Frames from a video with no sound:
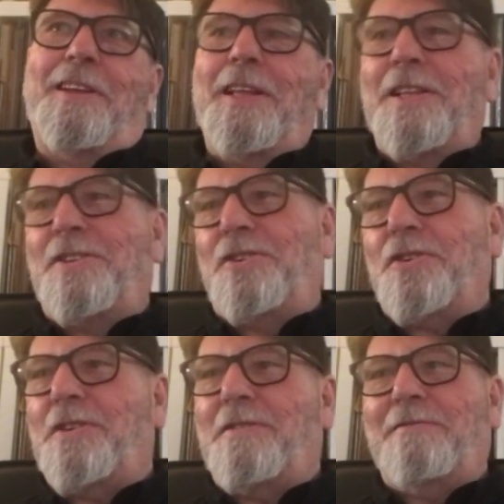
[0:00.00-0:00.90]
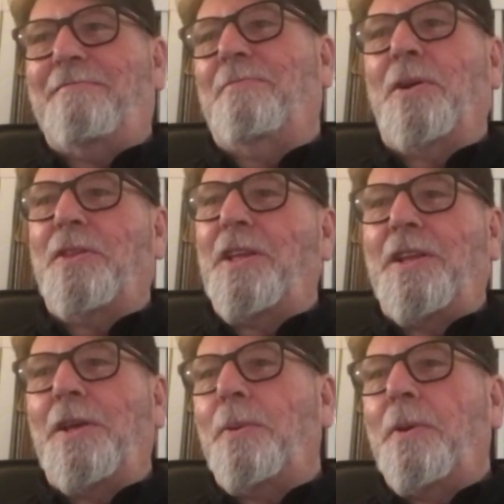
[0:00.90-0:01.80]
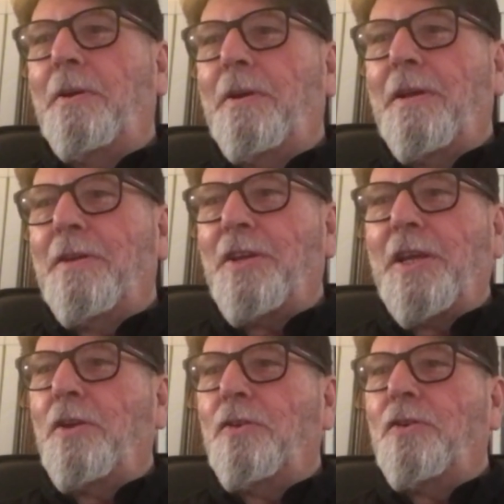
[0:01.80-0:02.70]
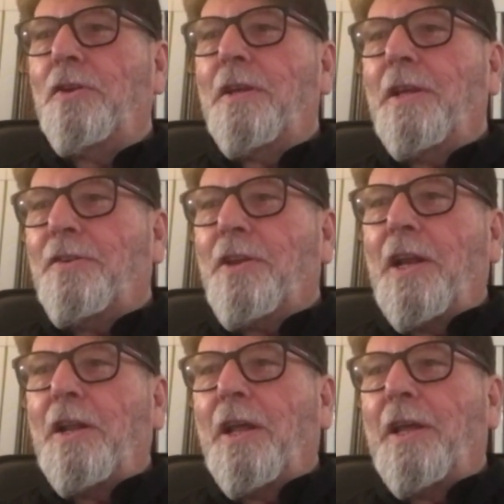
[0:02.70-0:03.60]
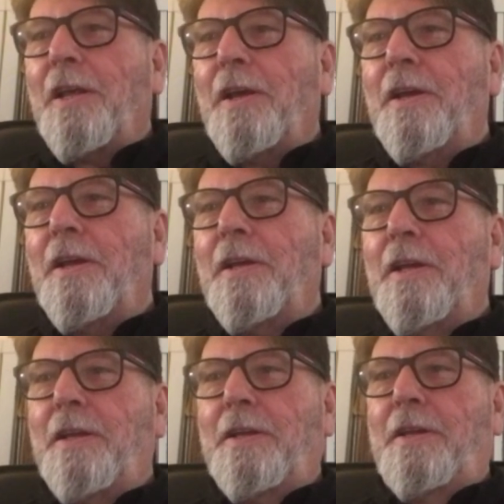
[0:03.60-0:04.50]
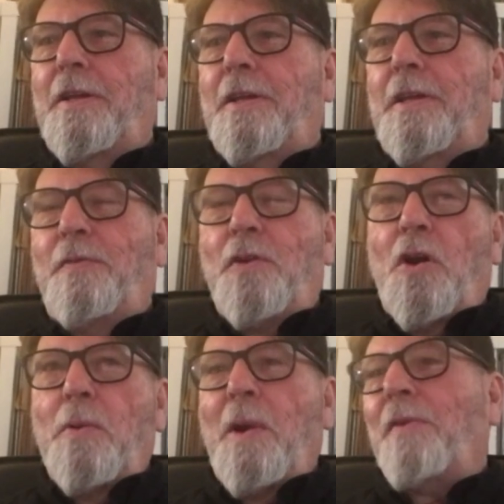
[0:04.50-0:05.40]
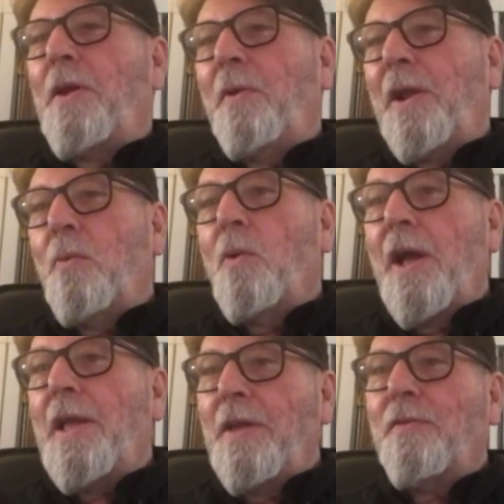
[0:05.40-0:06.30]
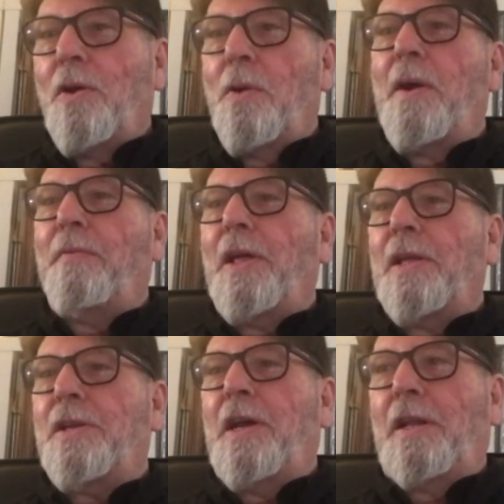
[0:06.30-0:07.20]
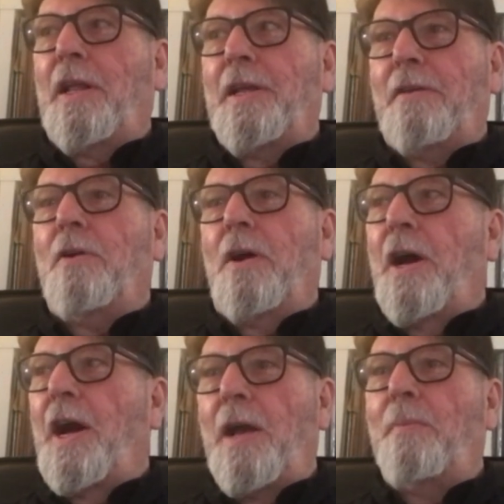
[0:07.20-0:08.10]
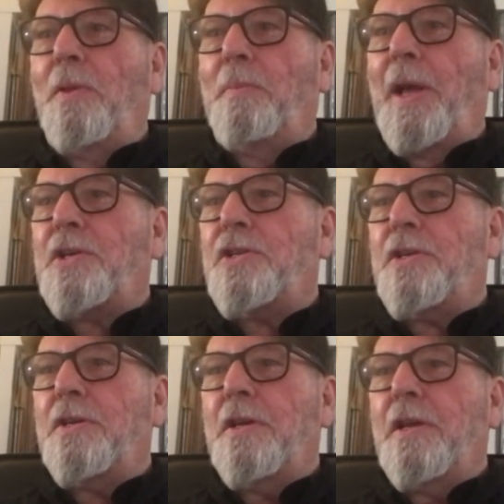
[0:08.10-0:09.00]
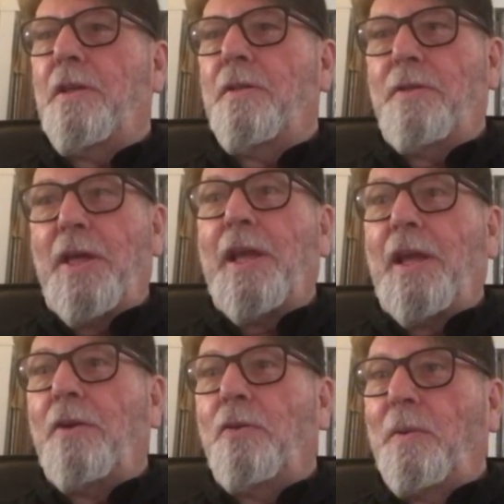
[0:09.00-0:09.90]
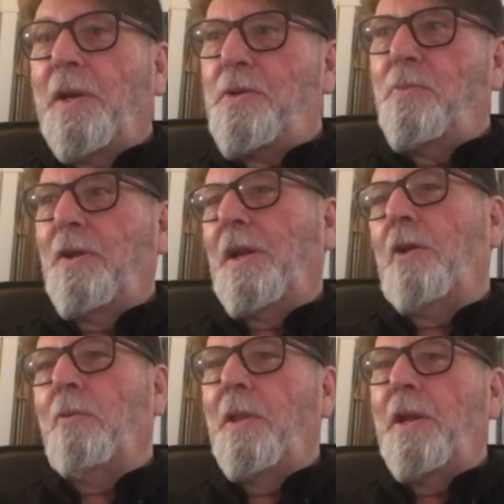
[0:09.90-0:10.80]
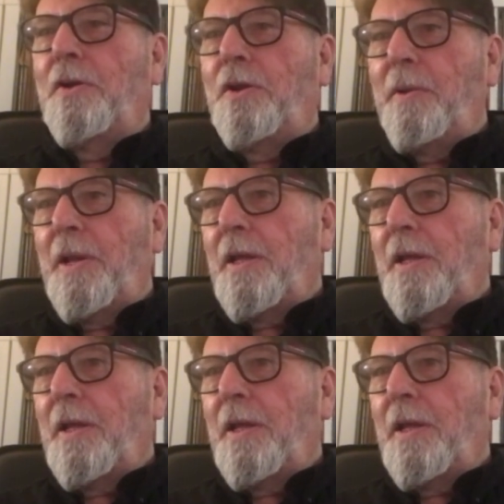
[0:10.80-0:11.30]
It's just what they do, singers. It's kind of like you've got to have it in a way. You've got to have that kind of like, I am the best thing. Otherwise, you wouldn't get up there and do it.